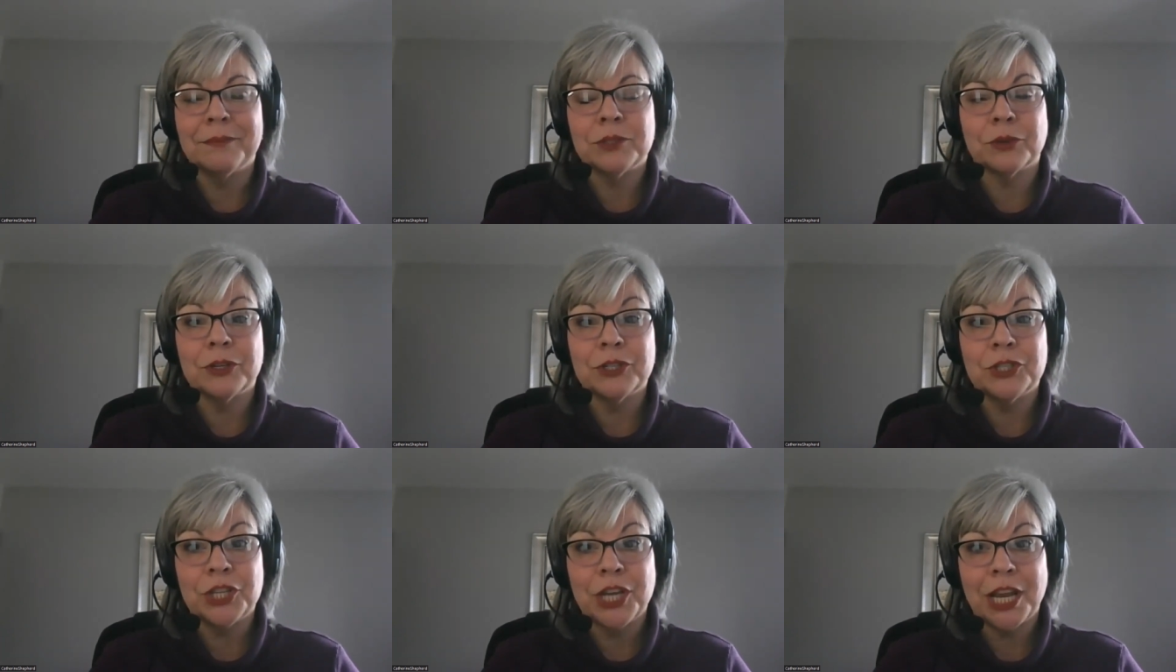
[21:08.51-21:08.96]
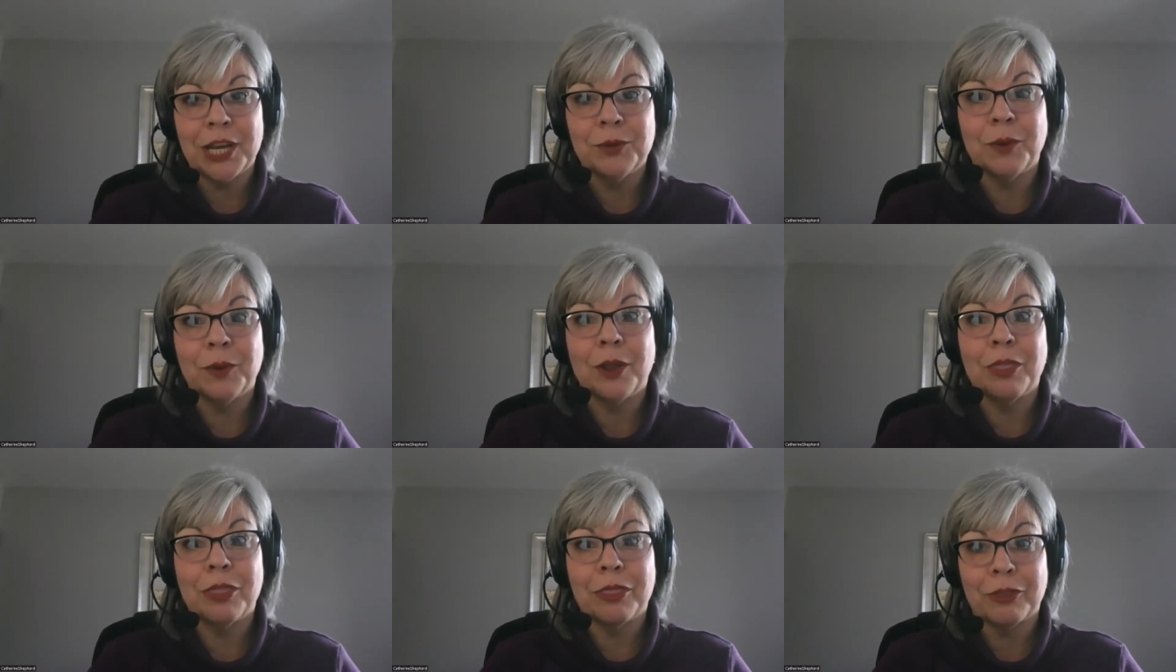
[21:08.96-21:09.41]
sorry,
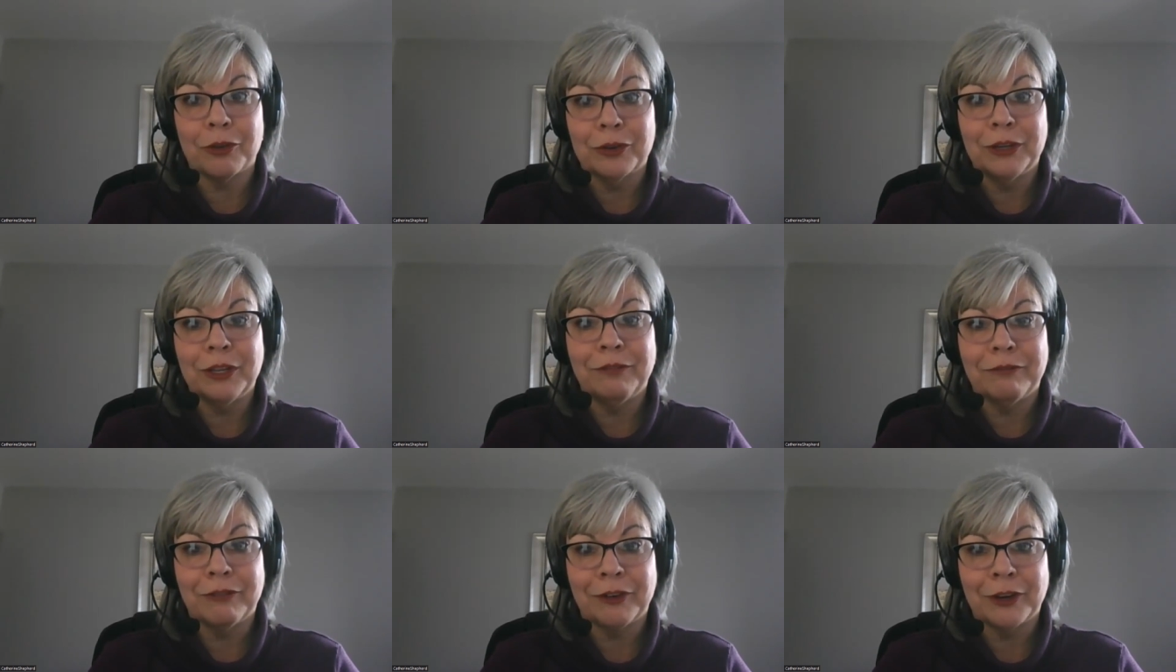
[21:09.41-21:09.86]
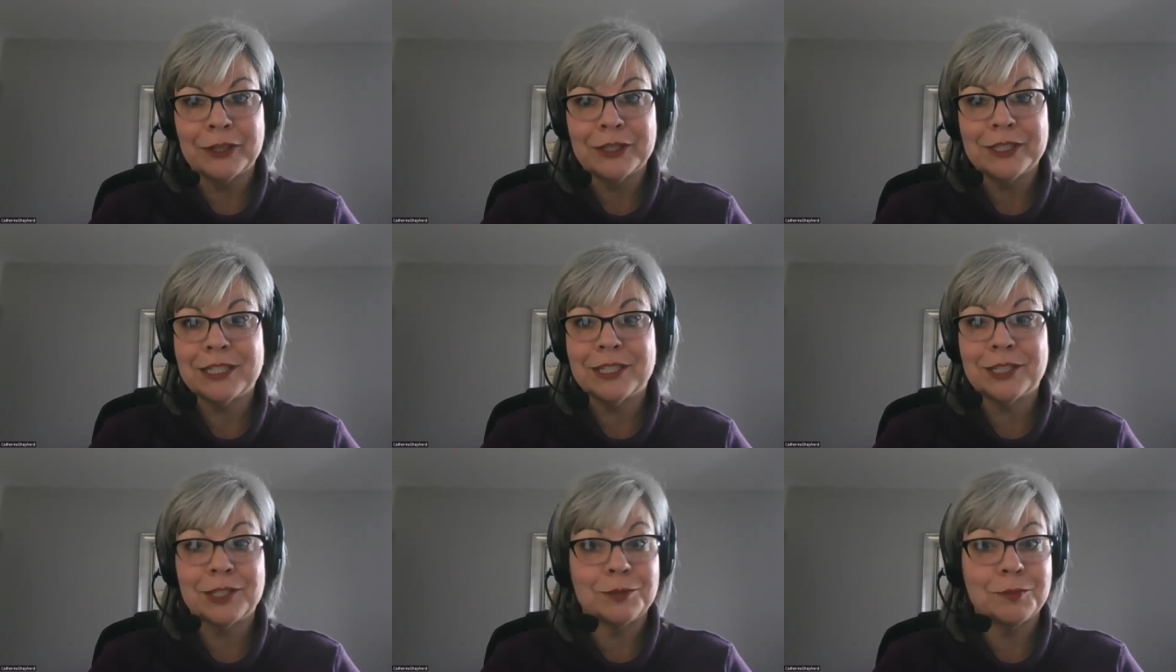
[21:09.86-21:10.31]
January
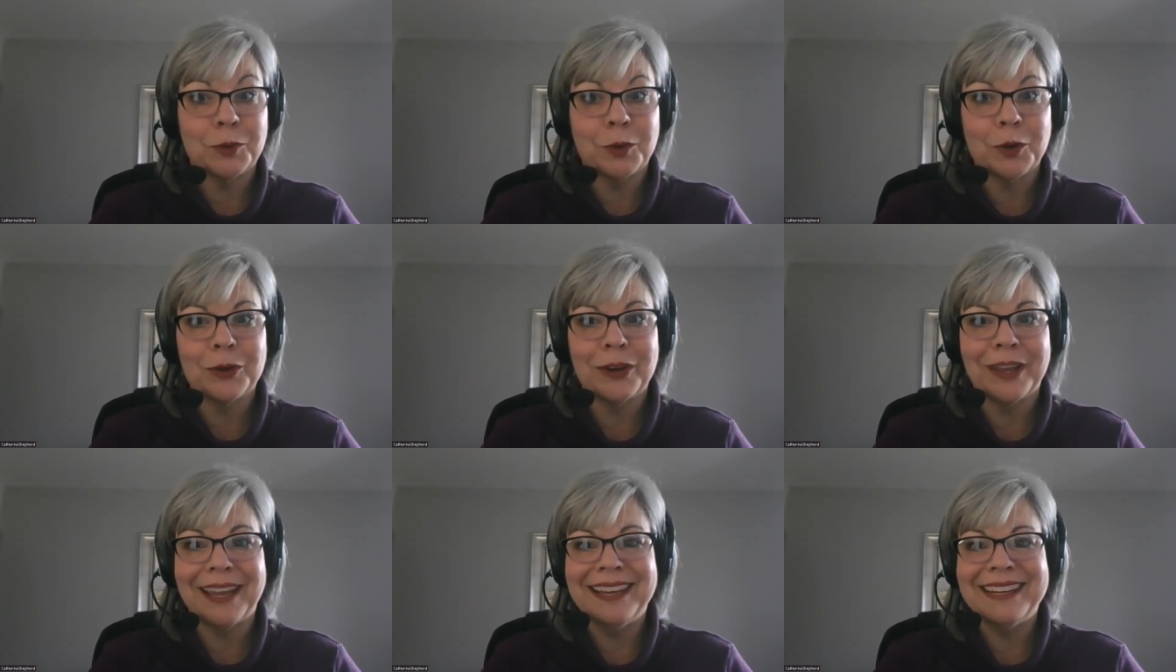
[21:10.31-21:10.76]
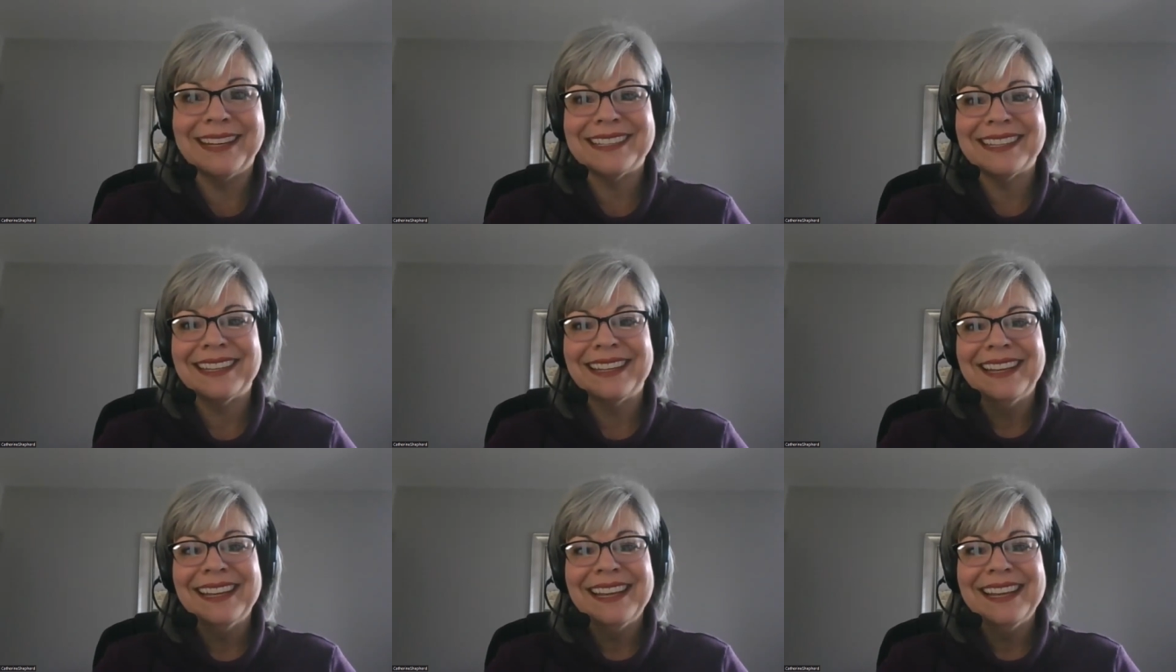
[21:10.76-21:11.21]
31st, tomorrow night.
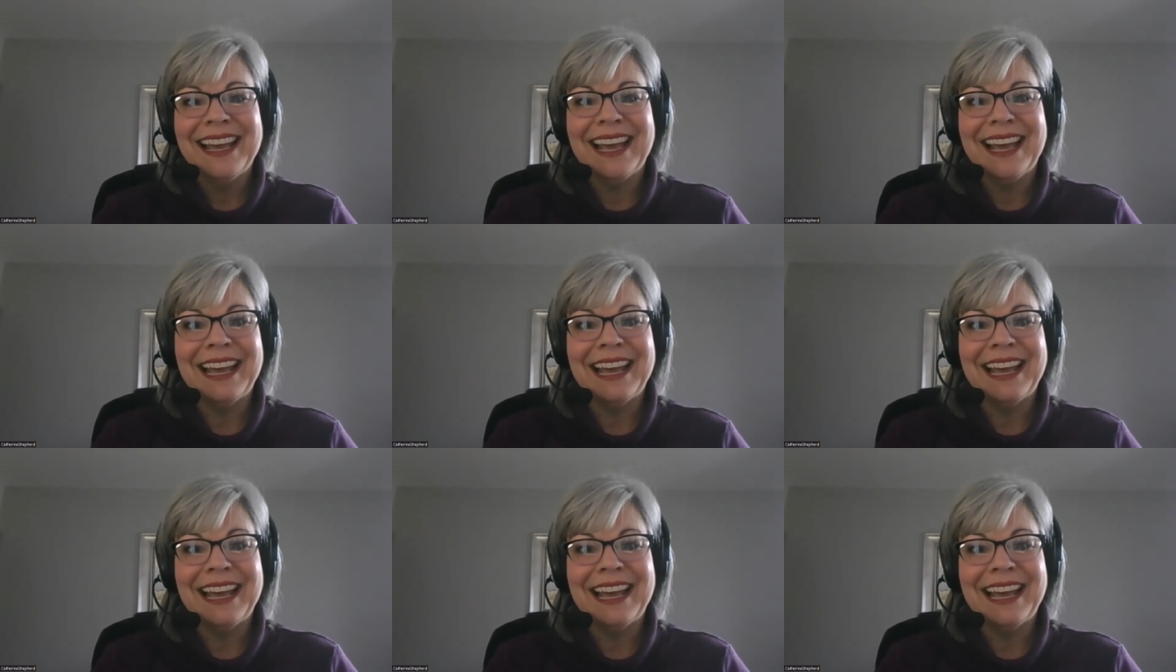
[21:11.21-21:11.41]
Mm-hmm.